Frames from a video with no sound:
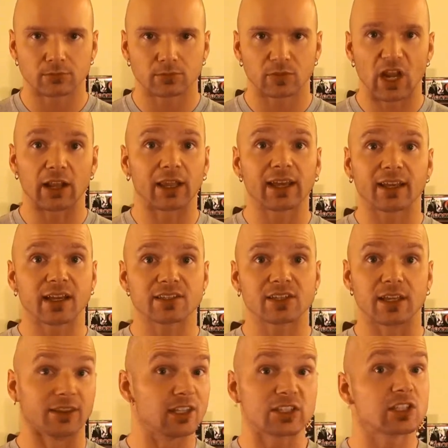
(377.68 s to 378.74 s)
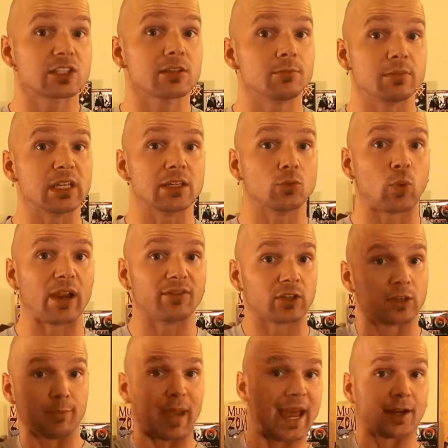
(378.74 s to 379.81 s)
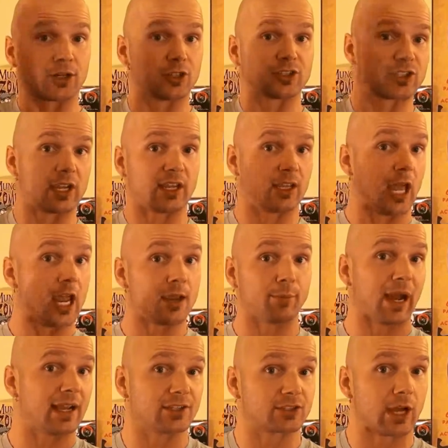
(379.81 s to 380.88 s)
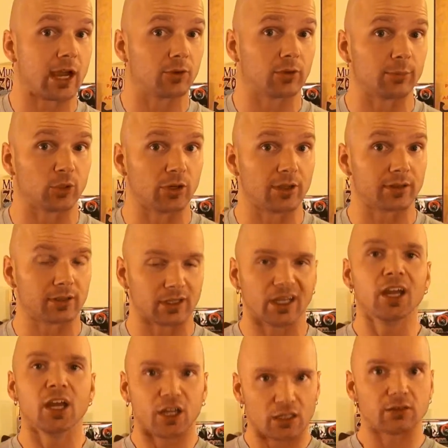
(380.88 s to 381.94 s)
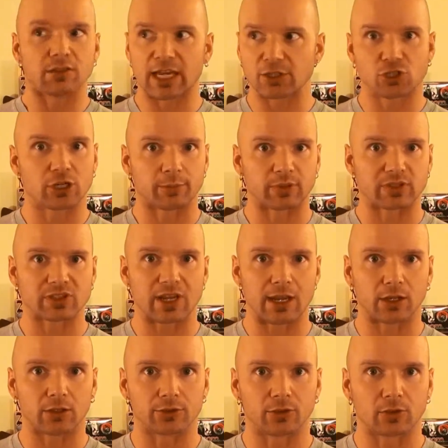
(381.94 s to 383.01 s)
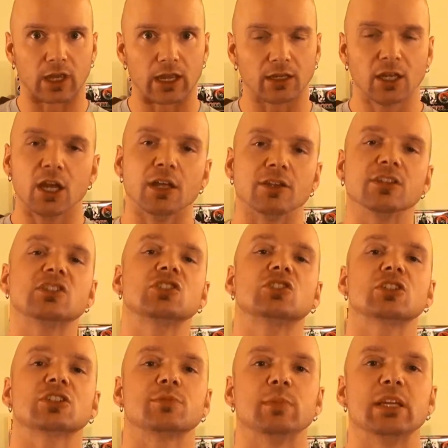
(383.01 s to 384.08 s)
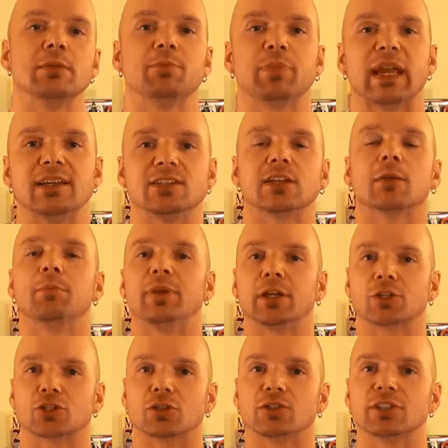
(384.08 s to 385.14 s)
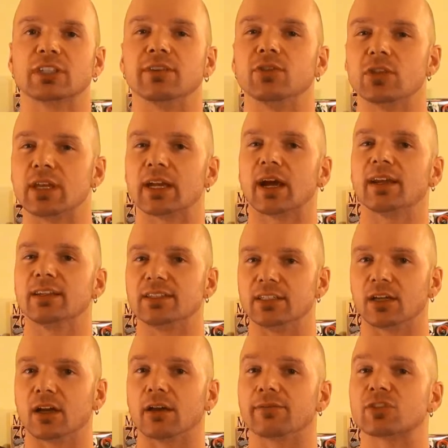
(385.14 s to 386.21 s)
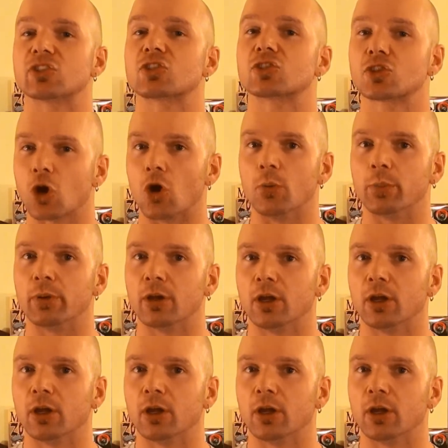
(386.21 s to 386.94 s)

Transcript: Now, like I said, this isn't me waving the banner or saying, hey, buy Skyrim or anything. That ship has sailed, okay? This is just me painting a picture to give you the idea of scope,